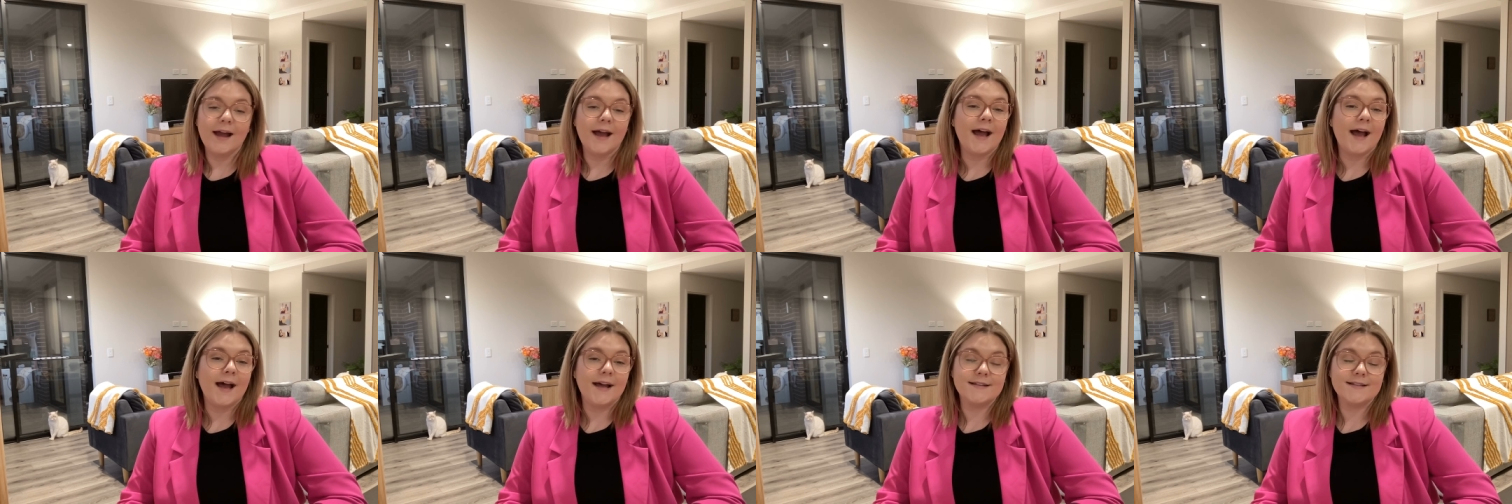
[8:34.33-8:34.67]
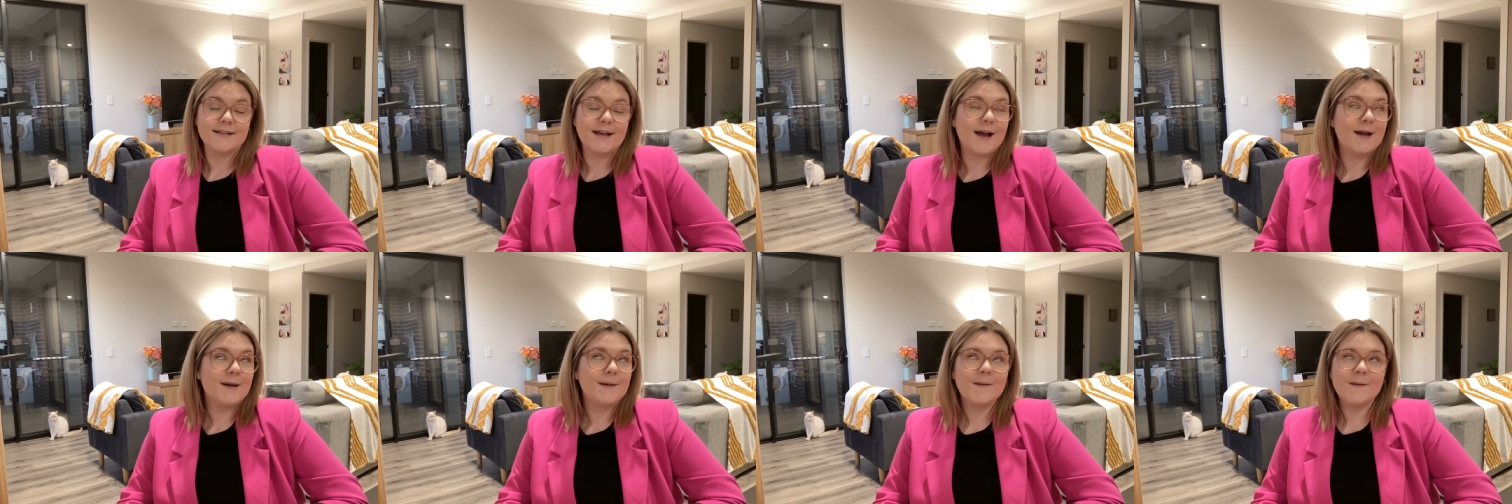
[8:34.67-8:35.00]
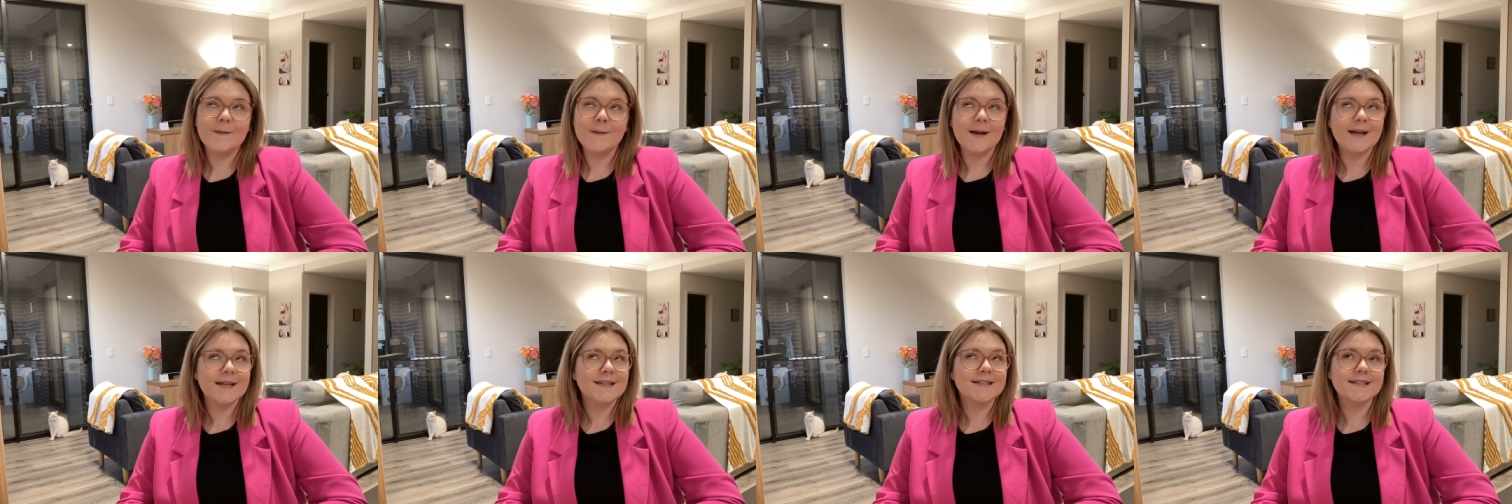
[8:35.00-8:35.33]
as I
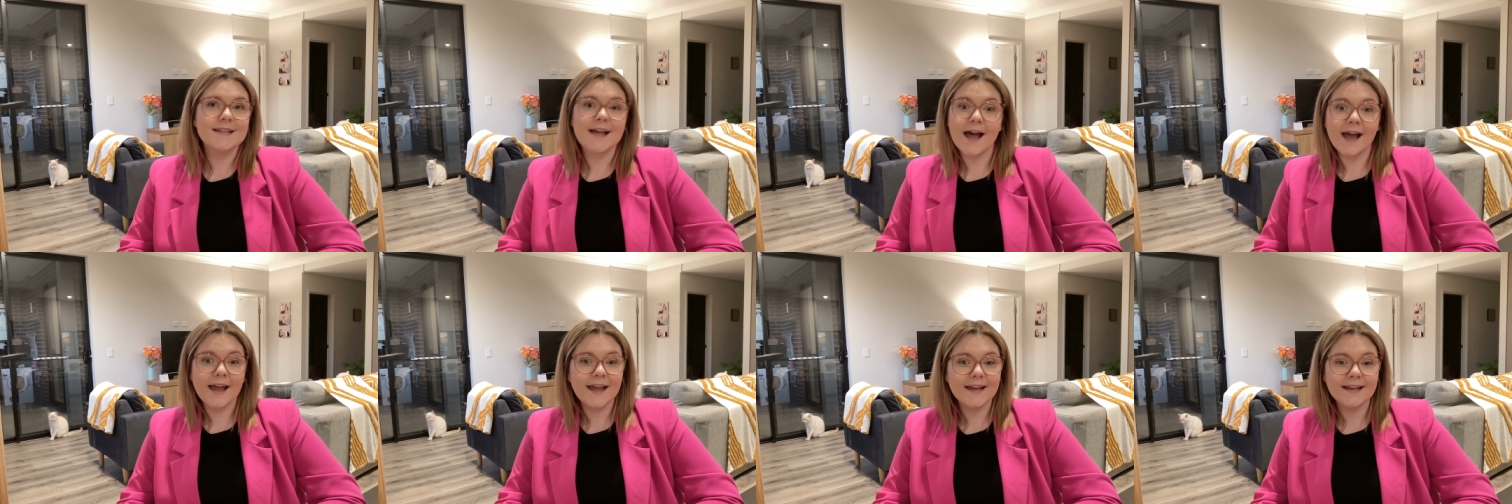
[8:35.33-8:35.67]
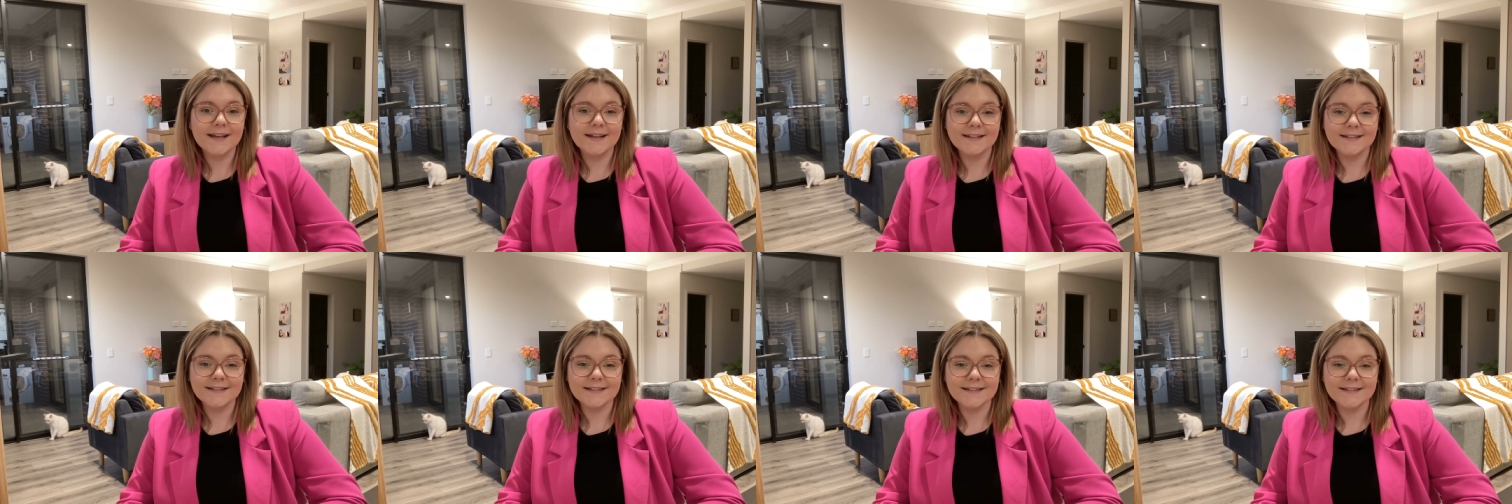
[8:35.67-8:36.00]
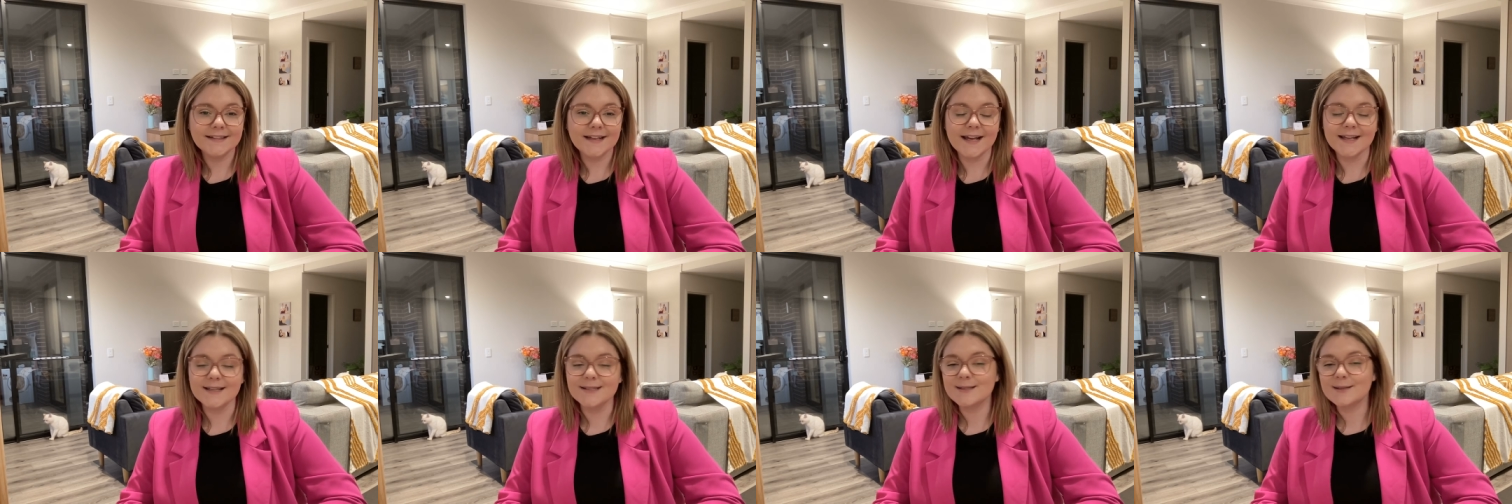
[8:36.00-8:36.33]
always say,
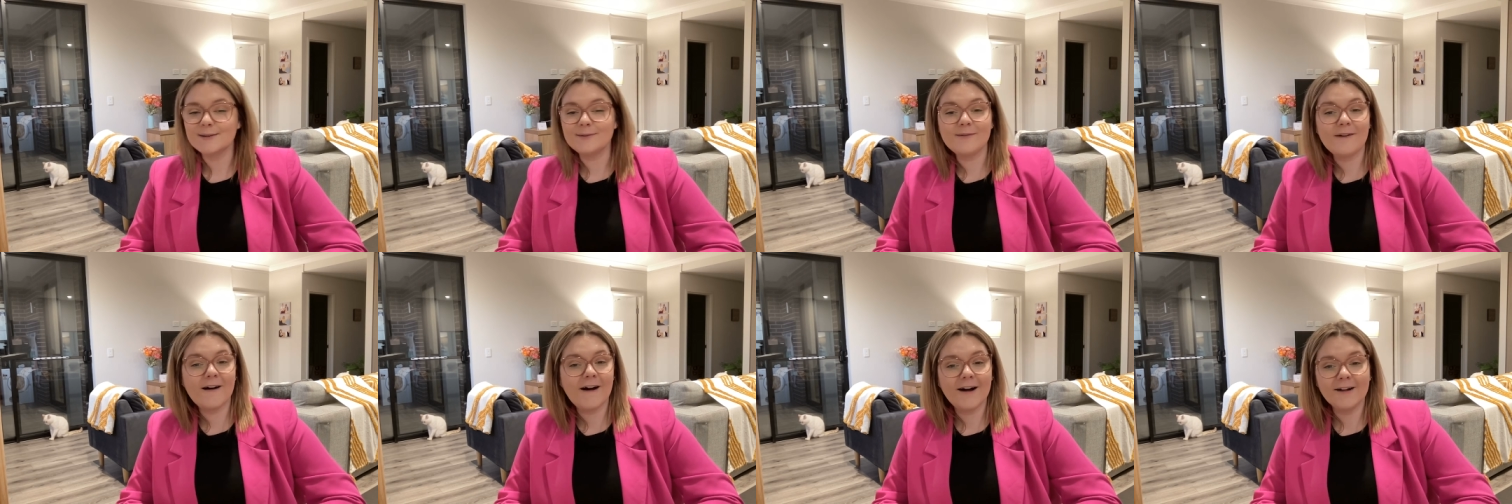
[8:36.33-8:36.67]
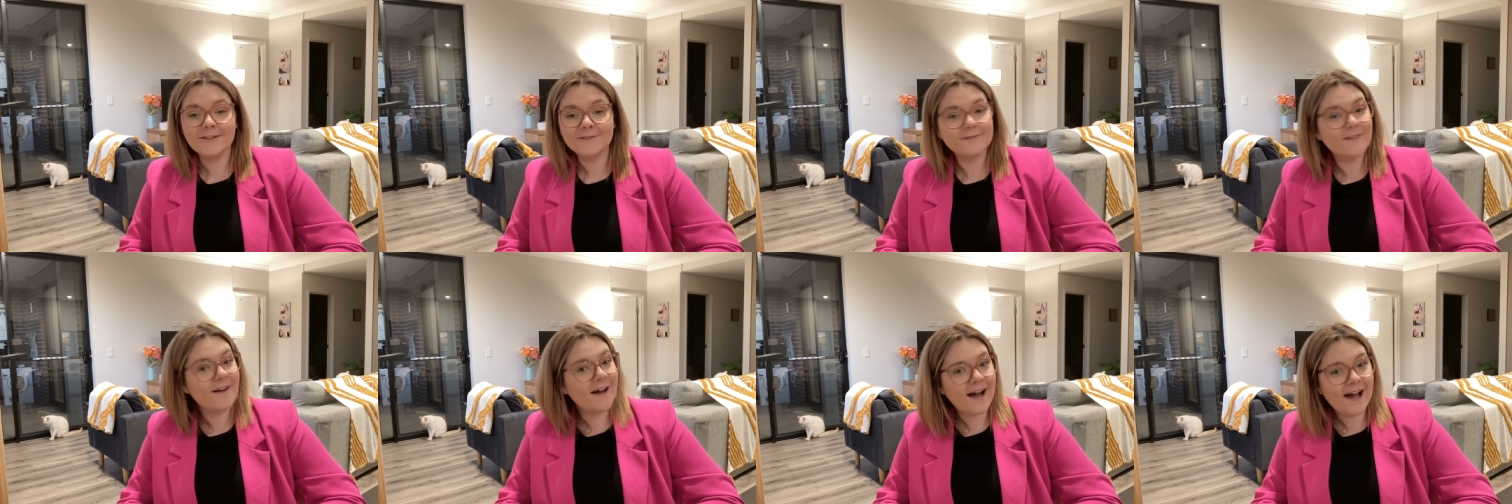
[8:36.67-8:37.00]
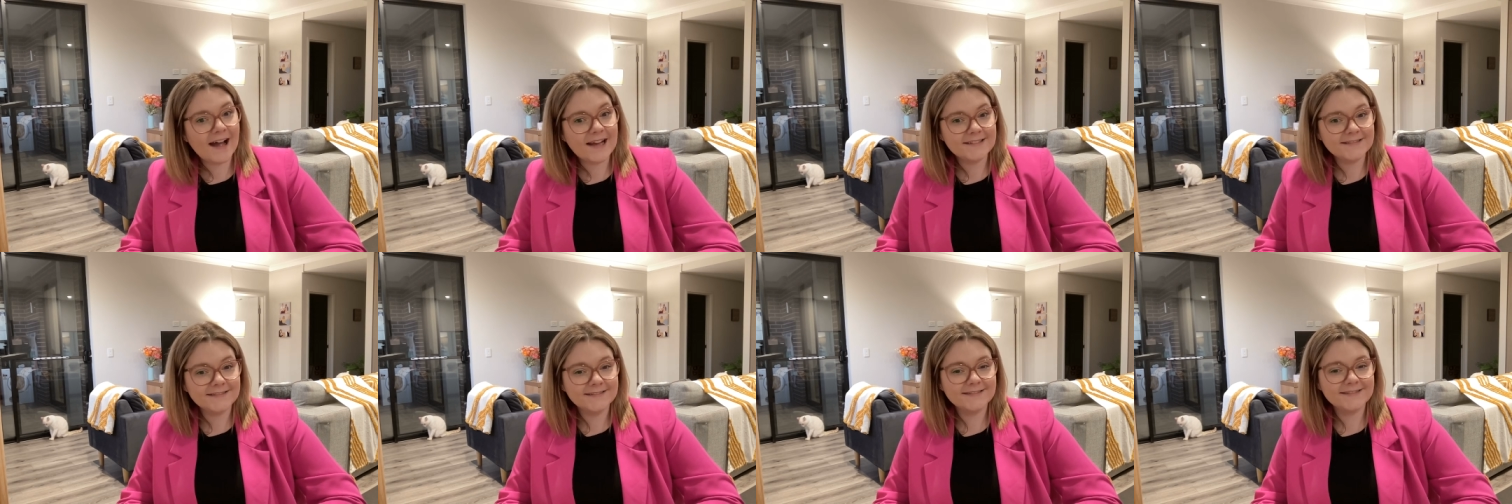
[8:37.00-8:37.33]
it's a wild
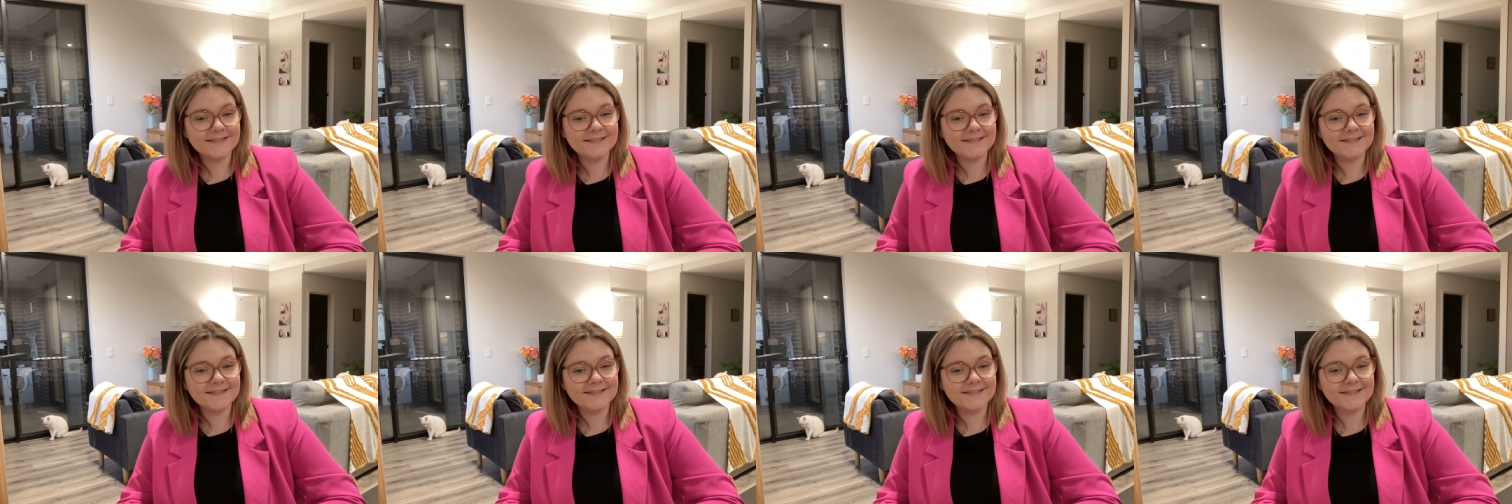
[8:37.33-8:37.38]
ride,